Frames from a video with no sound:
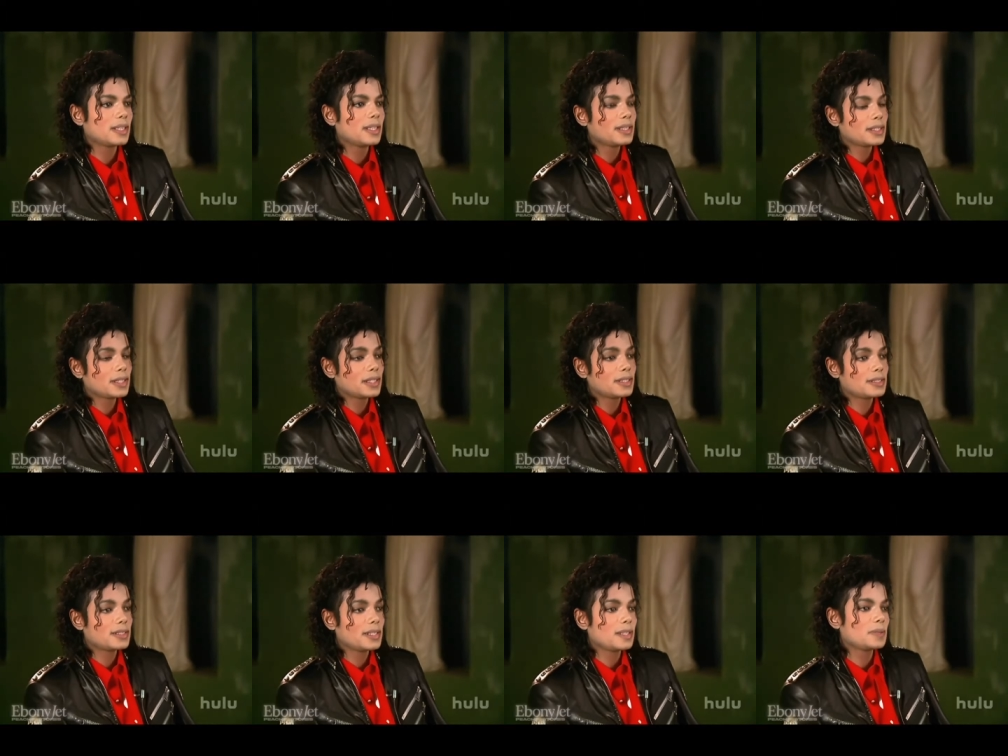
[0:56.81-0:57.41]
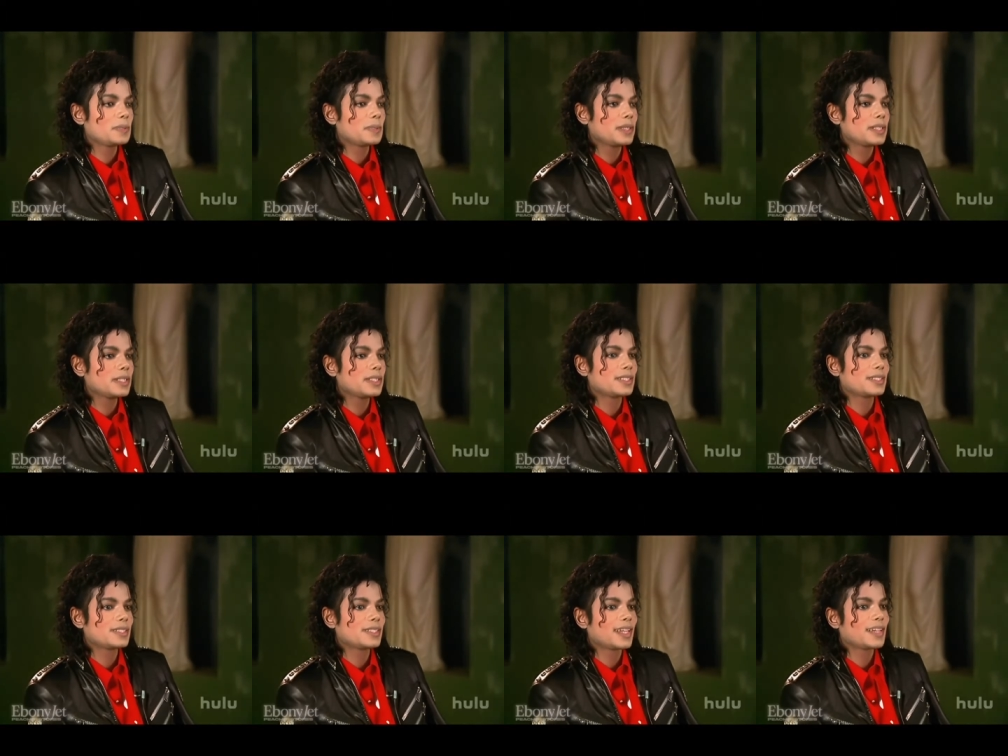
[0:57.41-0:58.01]
It's like a
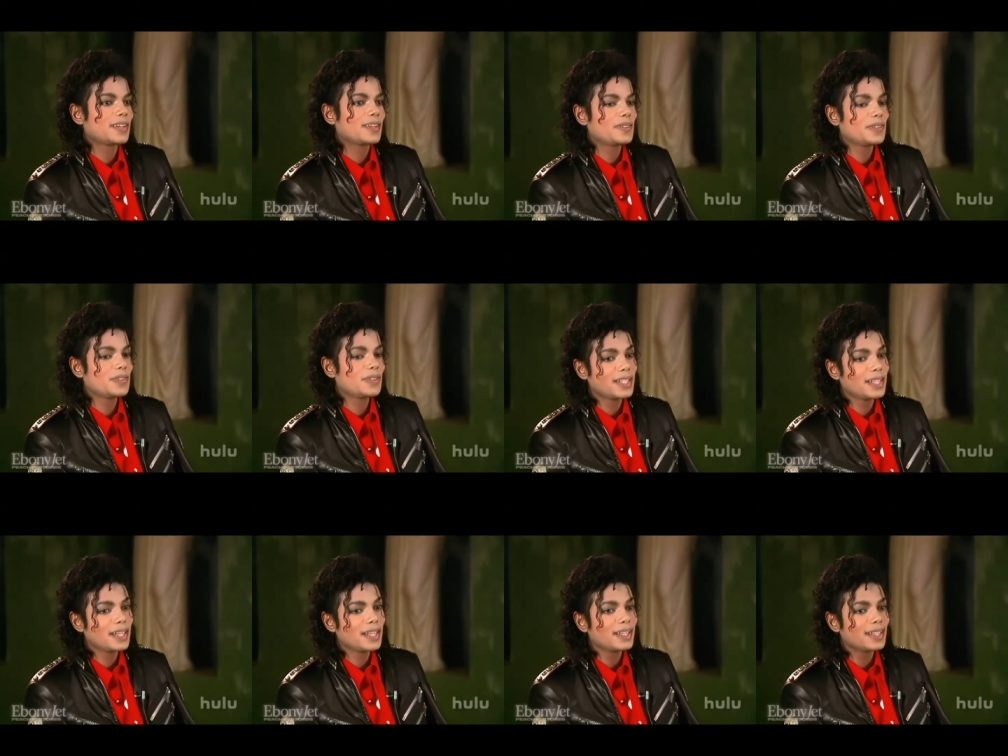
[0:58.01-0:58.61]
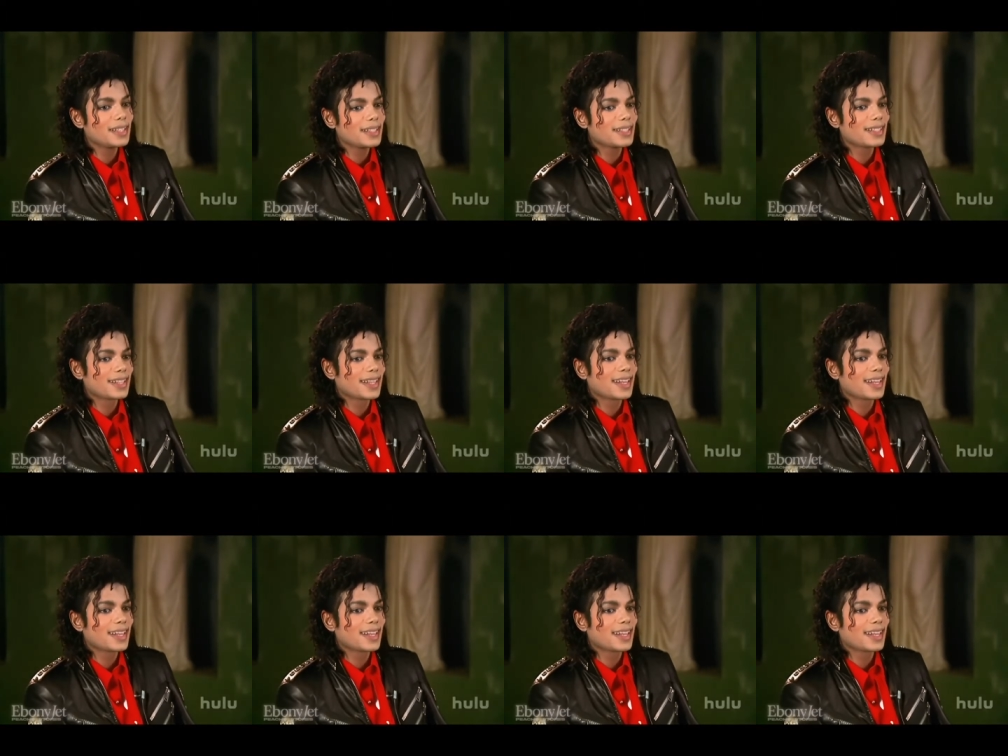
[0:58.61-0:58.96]
celebration. It's like, we're done.